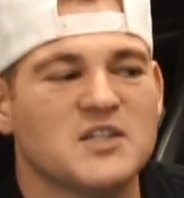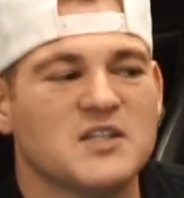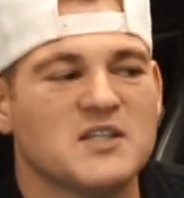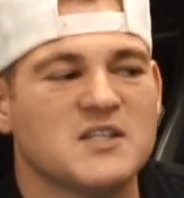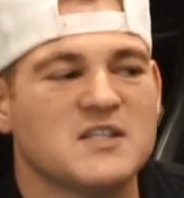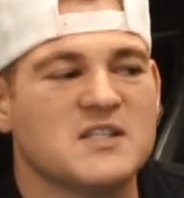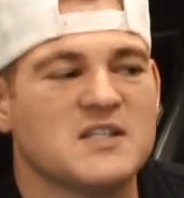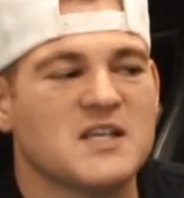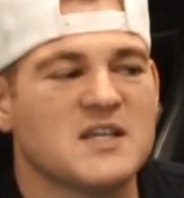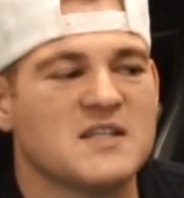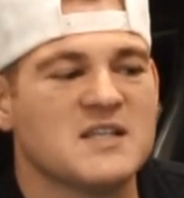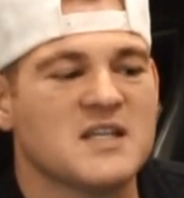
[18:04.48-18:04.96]

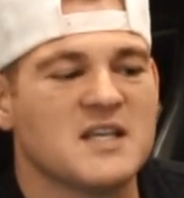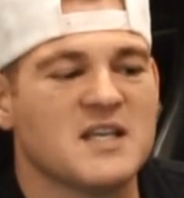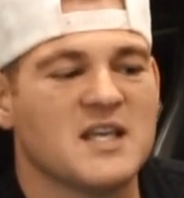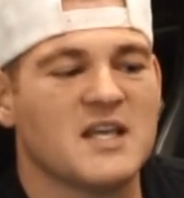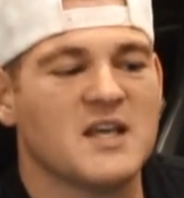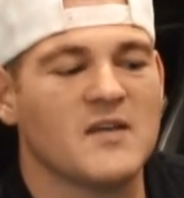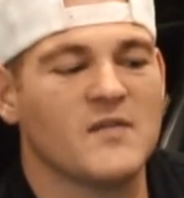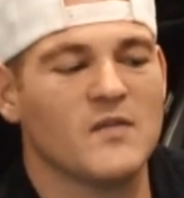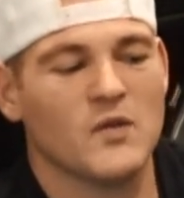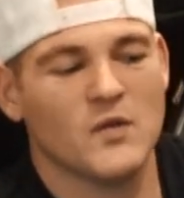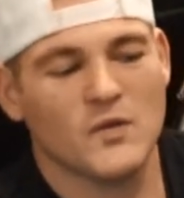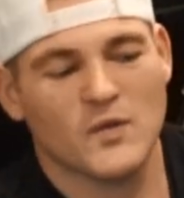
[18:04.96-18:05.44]
just doesn't
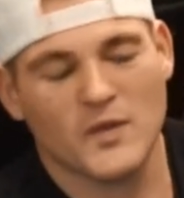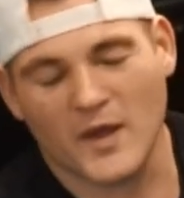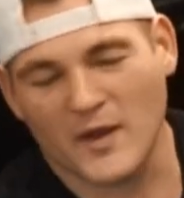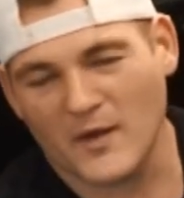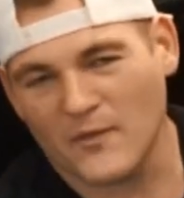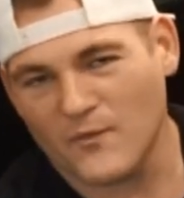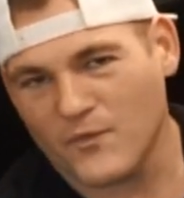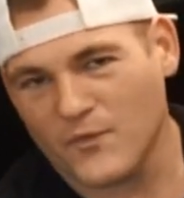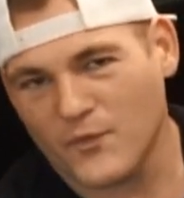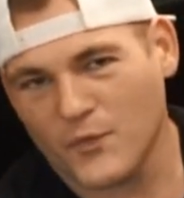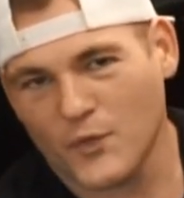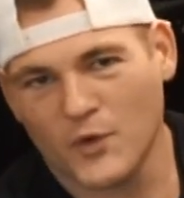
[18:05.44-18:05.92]
give you
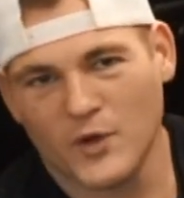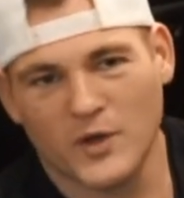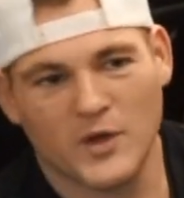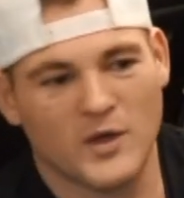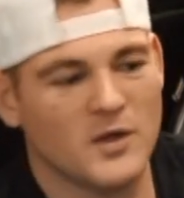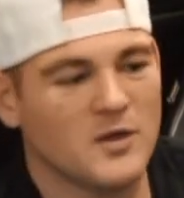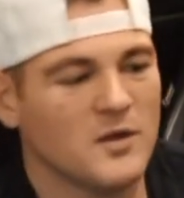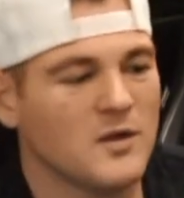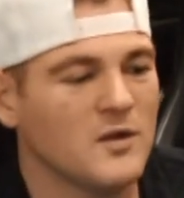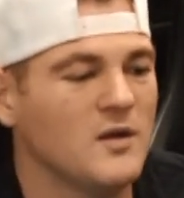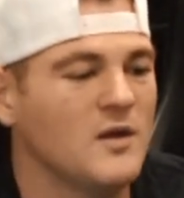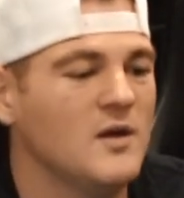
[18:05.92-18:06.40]
that
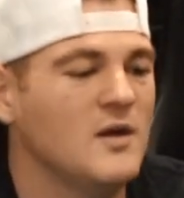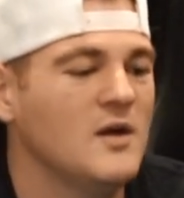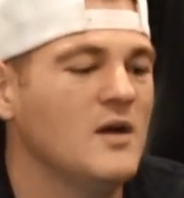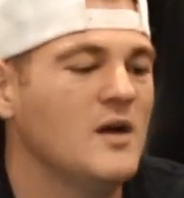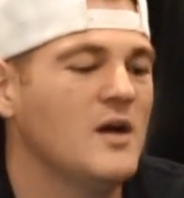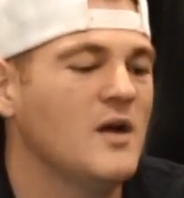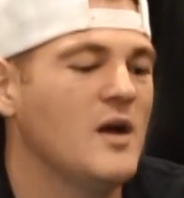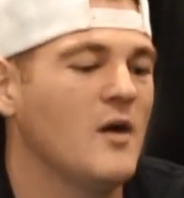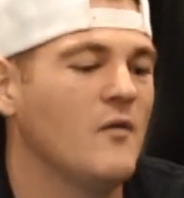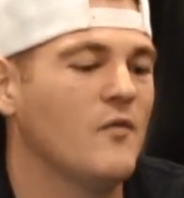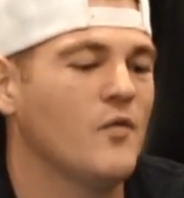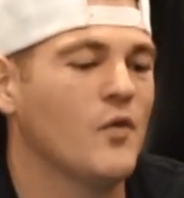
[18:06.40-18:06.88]
thrill
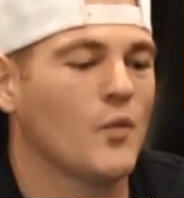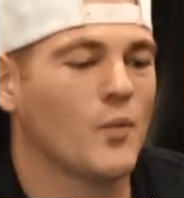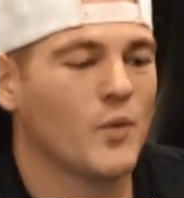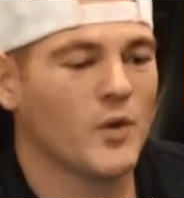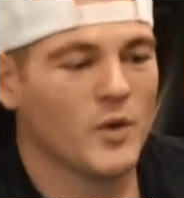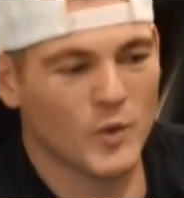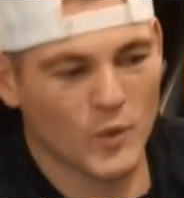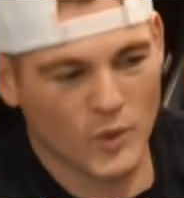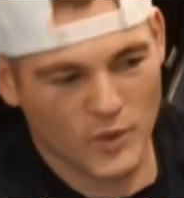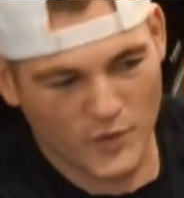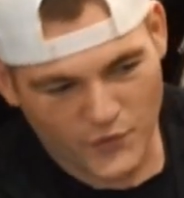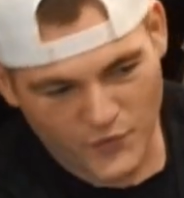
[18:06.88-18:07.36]
of the
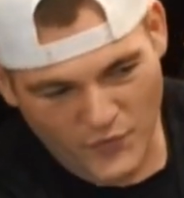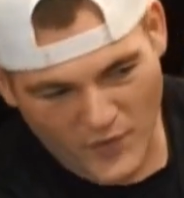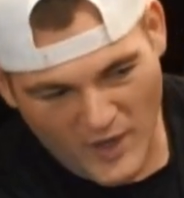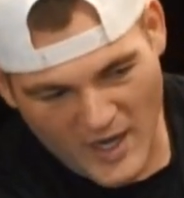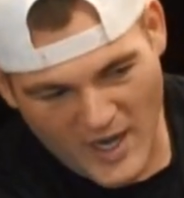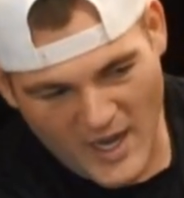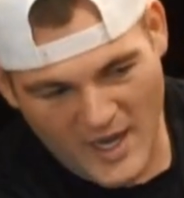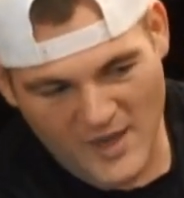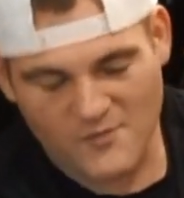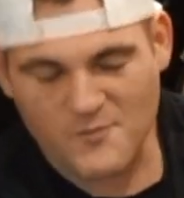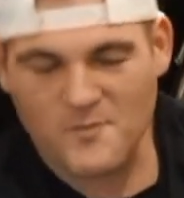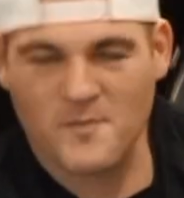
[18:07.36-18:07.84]
rear-wheel
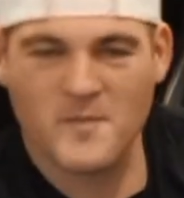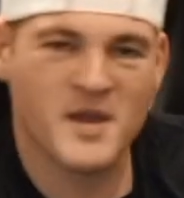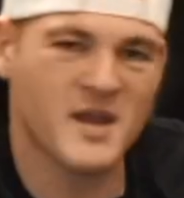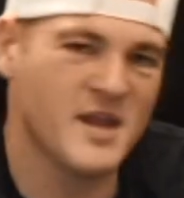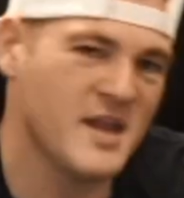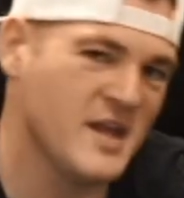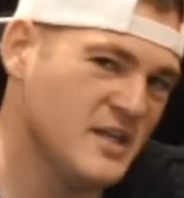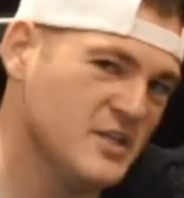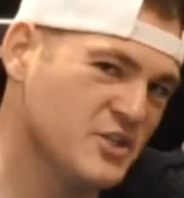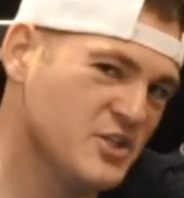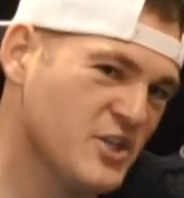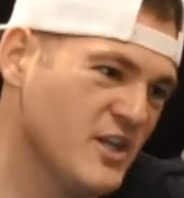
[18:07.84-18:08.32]
drive
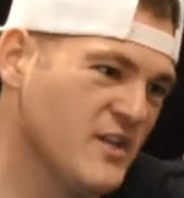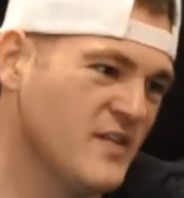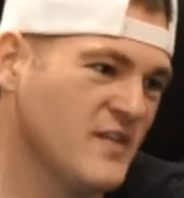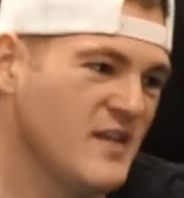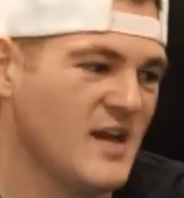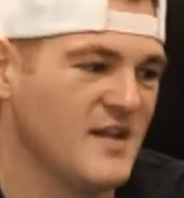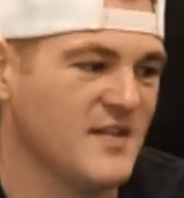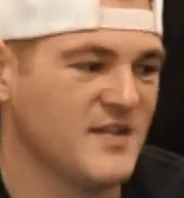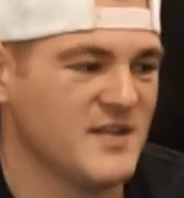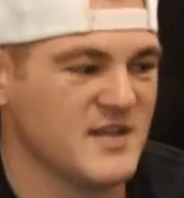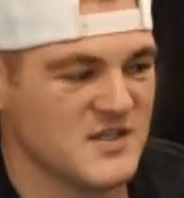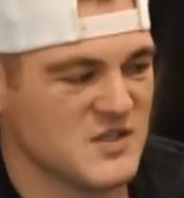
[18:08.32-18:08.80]
mid-engine
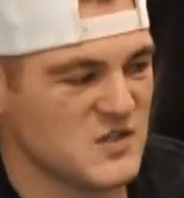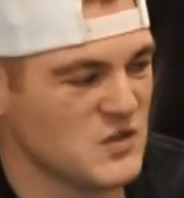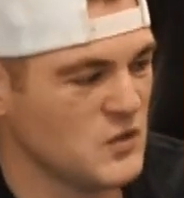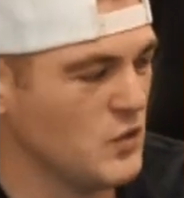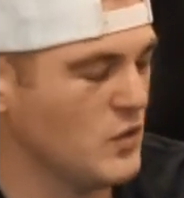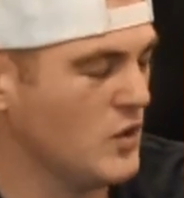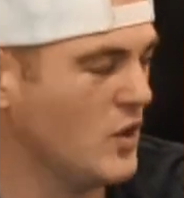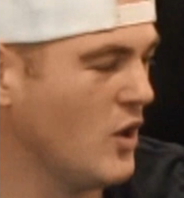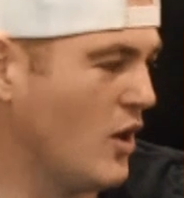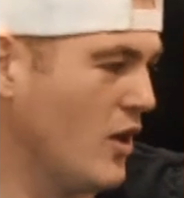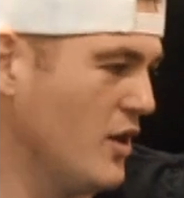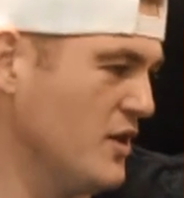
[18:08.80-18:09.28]
that these two
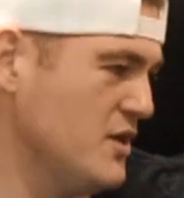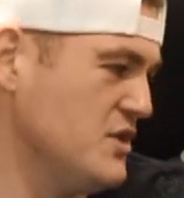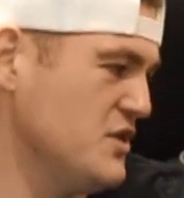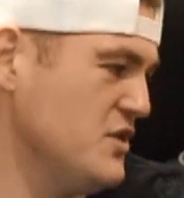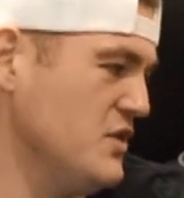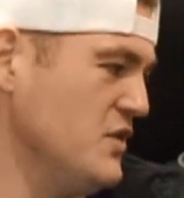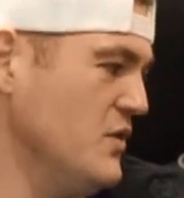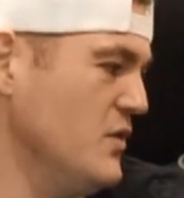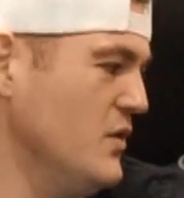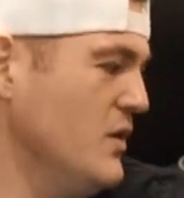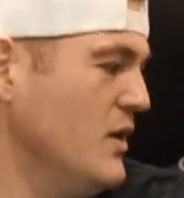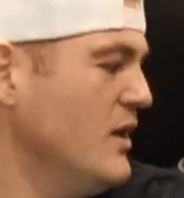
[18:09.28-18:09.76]
cars
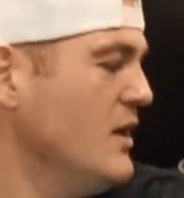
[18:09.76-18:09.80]
do.